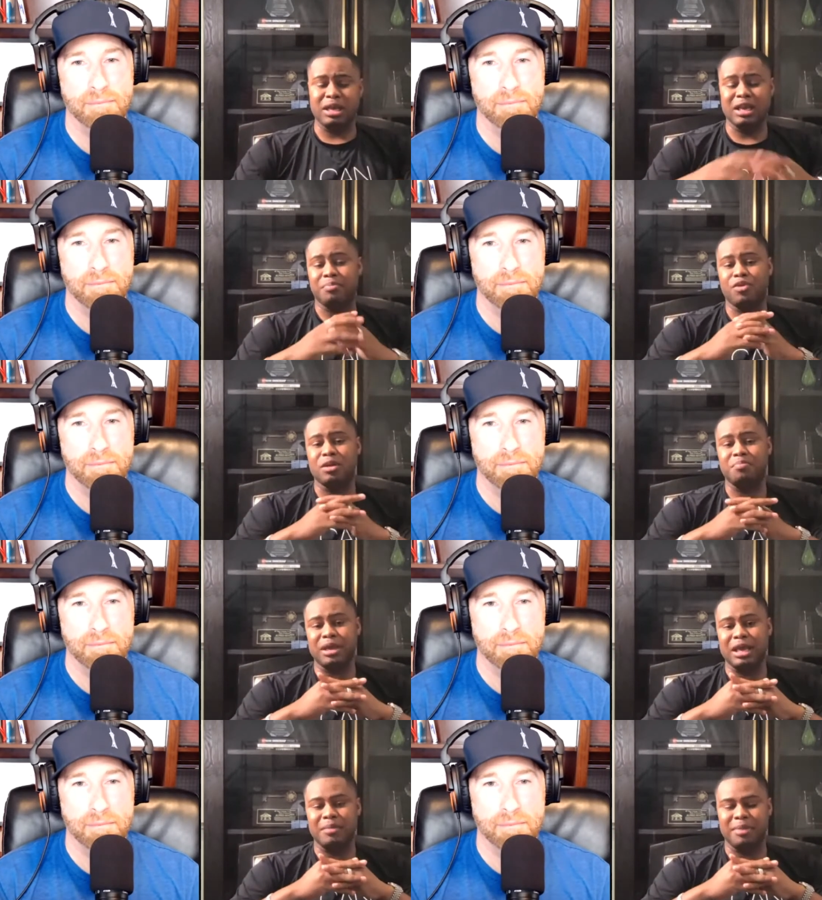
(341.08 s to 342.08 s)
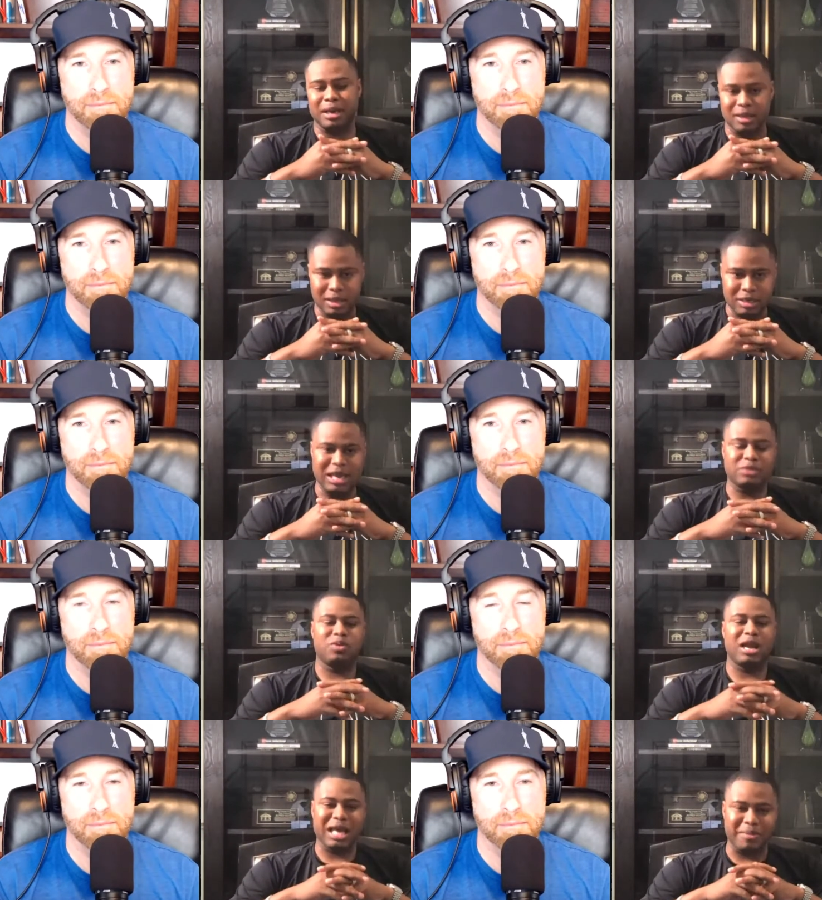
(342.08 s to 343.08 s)
Speaker 1: to hit it pretty big, but
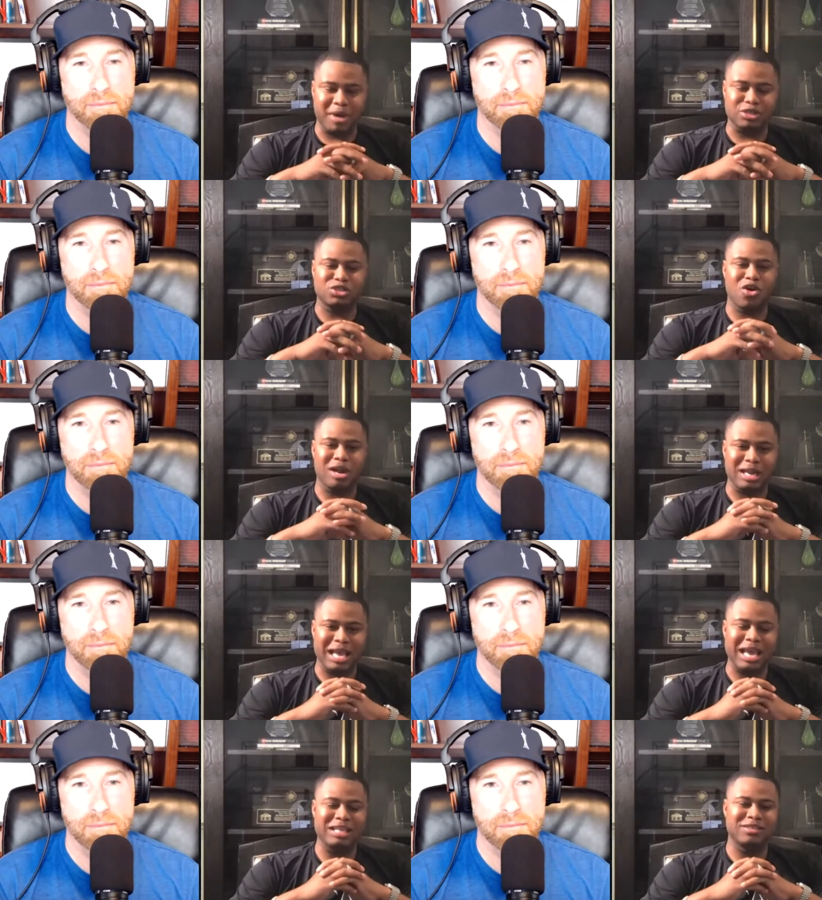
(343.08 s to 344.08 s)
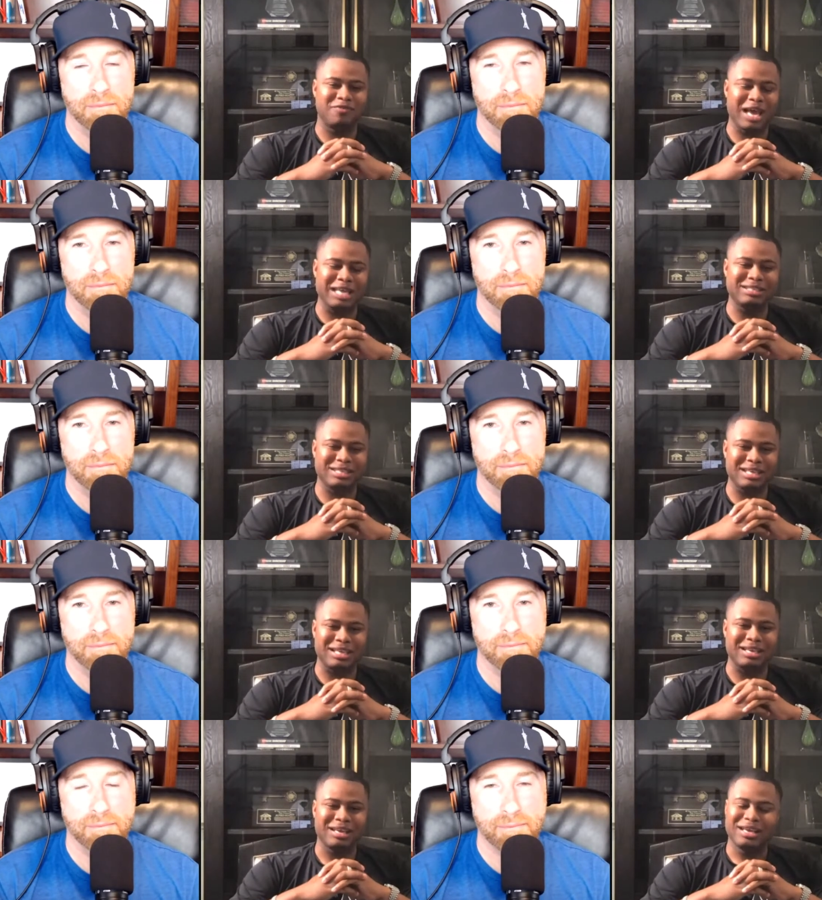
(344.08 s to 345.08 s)
that's when I got my start at the age of
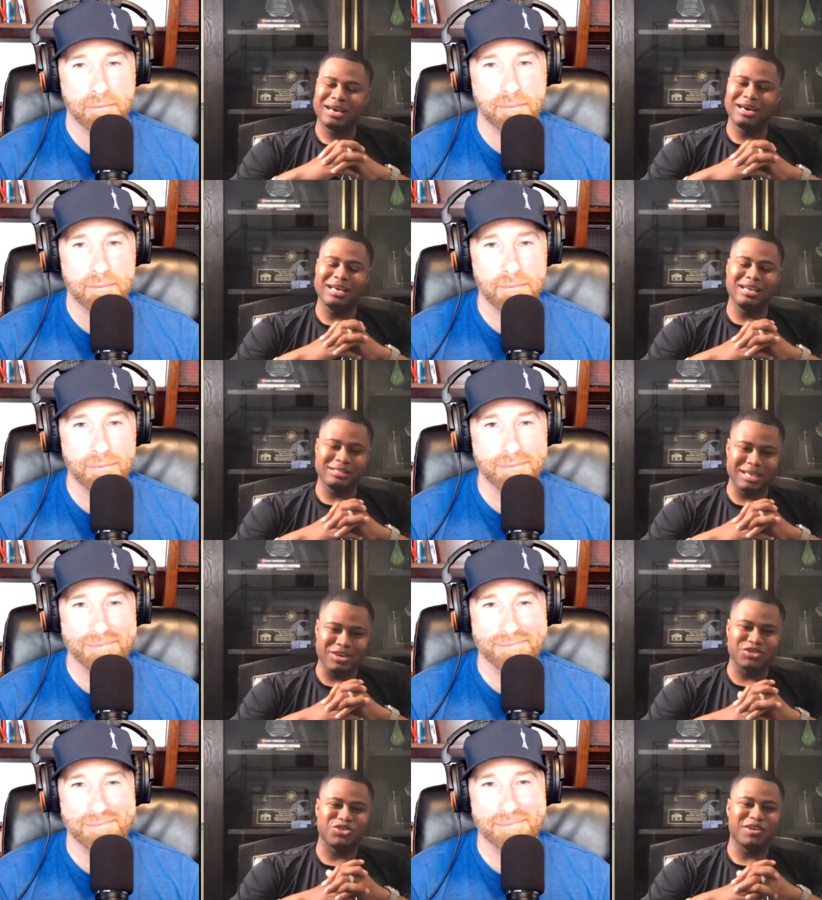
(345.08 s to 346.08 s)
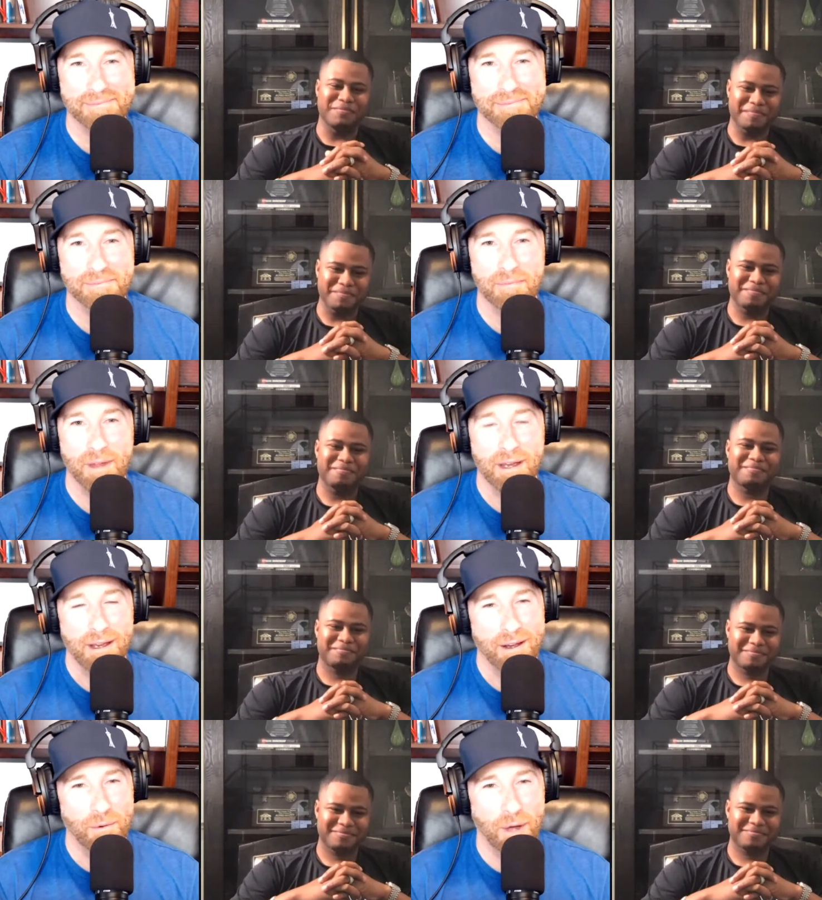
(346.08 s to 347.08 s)
19 uh, in this industry.
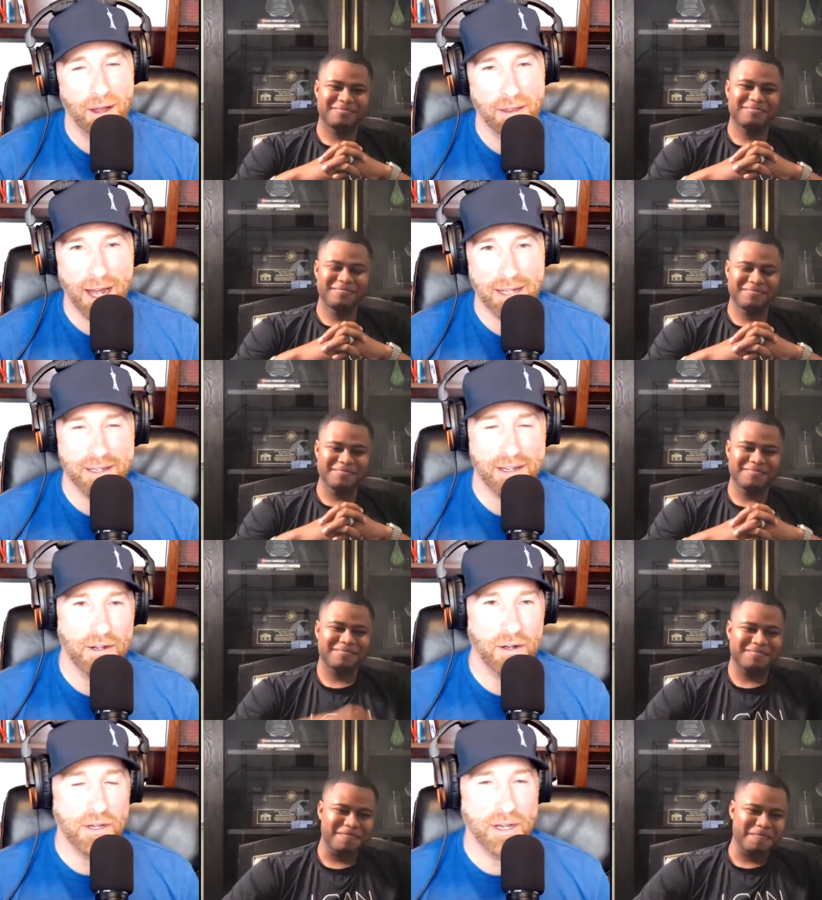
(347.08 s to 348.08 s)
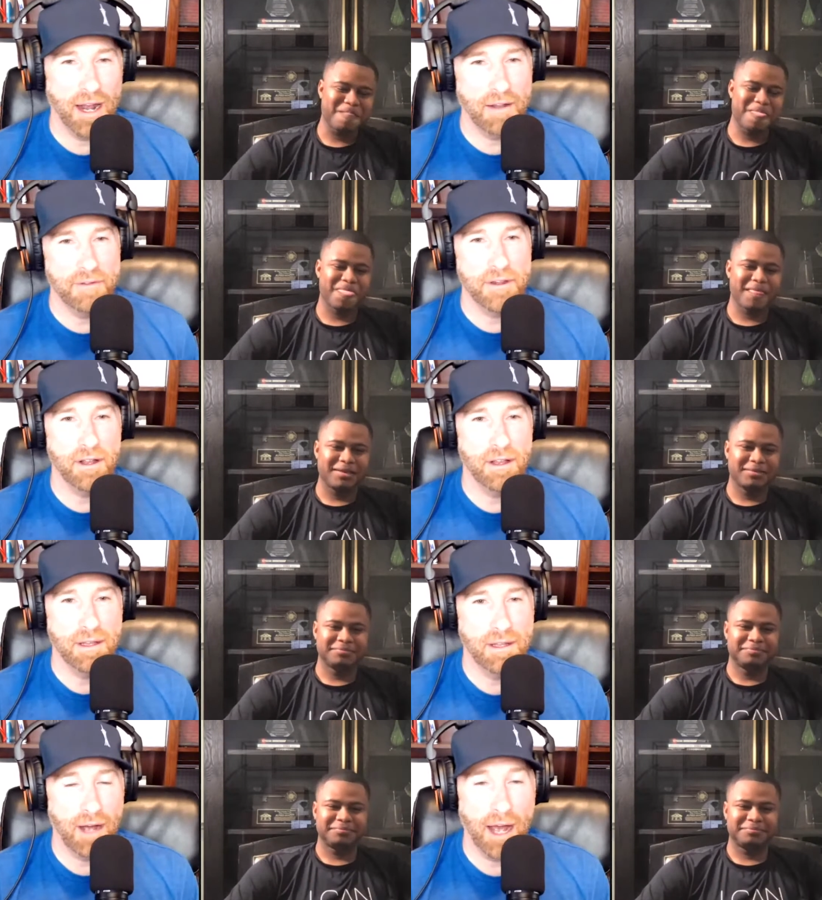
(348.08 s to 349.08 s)
Speaker 2: Well, that's it. You know, you kind of feel,
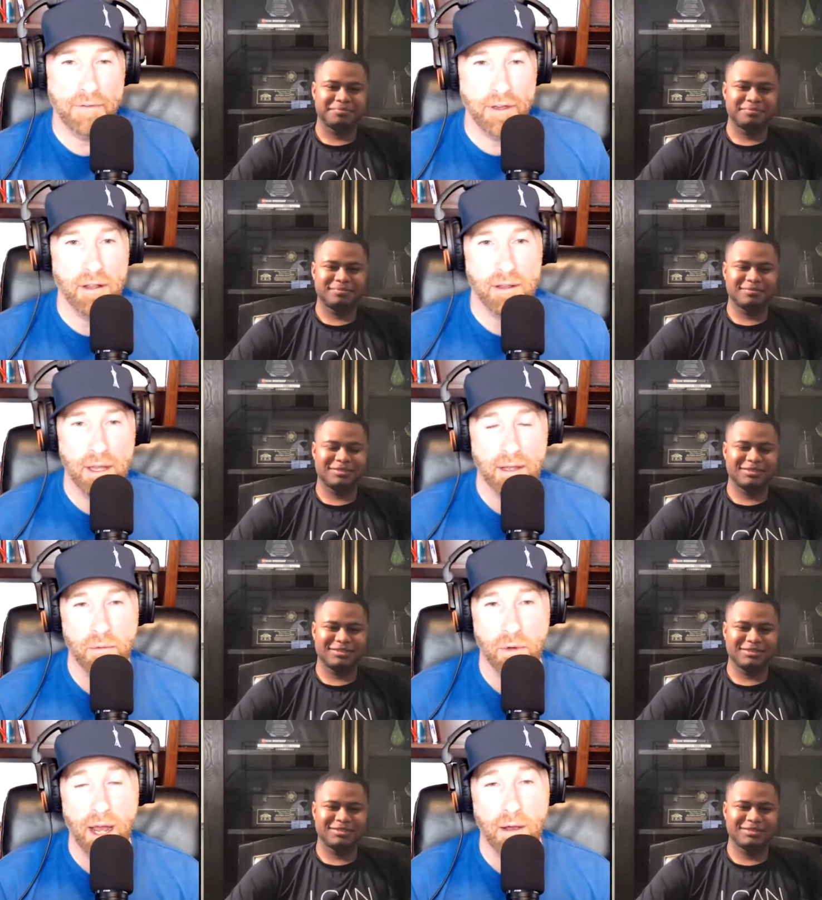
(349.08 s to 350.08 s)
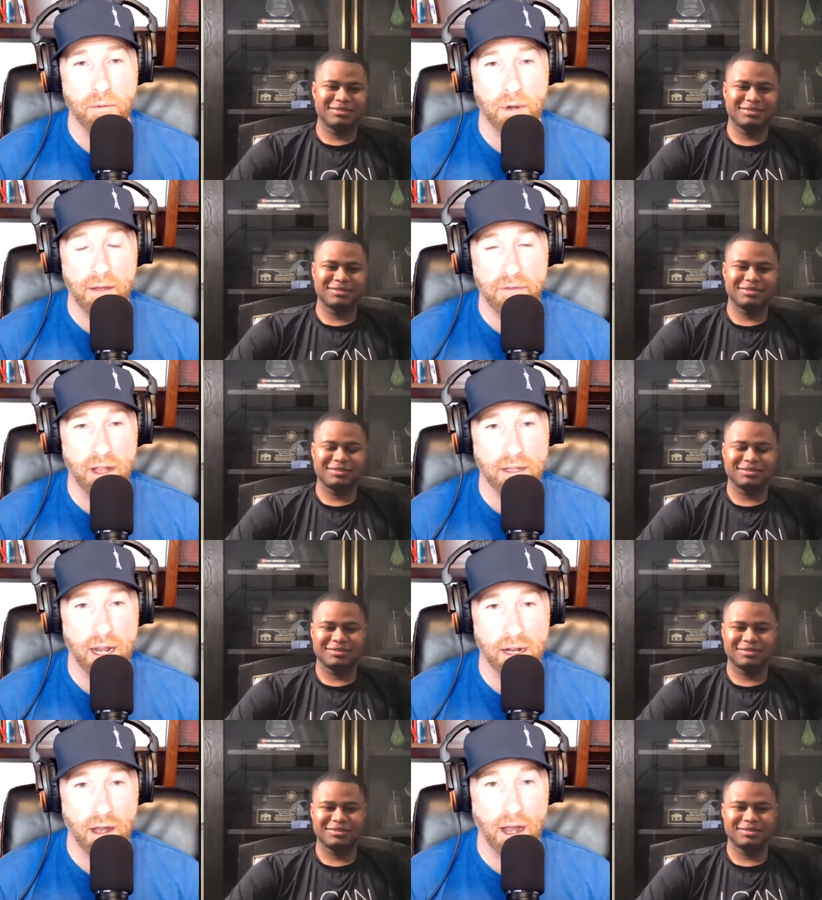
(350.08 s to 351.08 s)
you know, I felt like when I, when I flunked
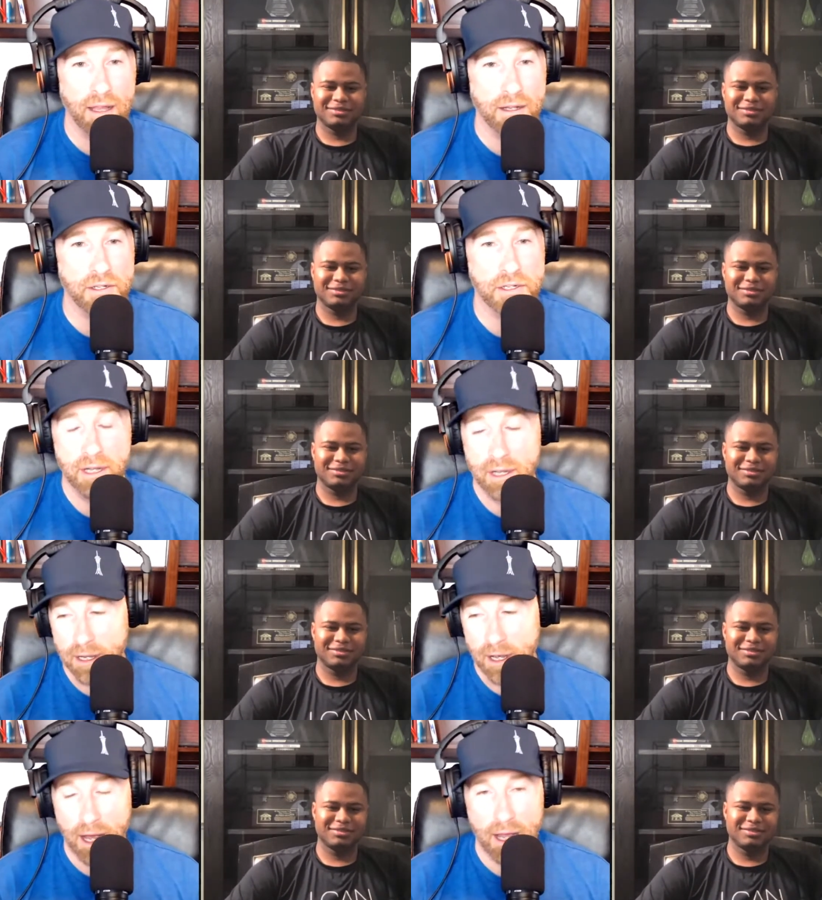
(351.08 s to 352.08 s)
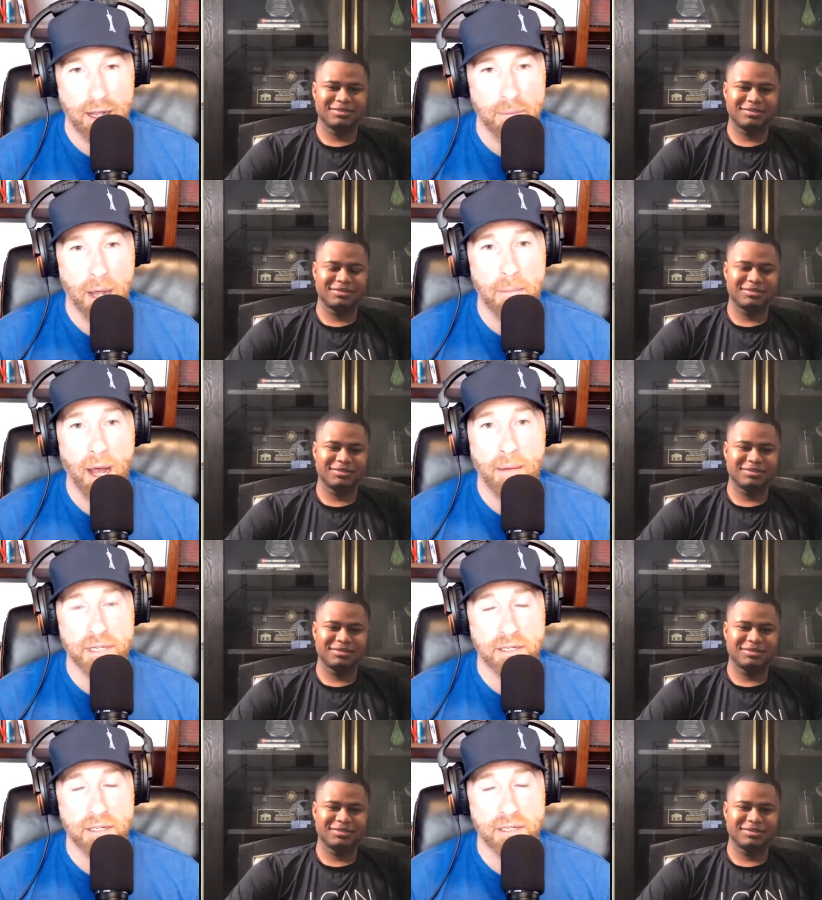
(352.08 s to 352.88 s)
out of college uh, and my mom's a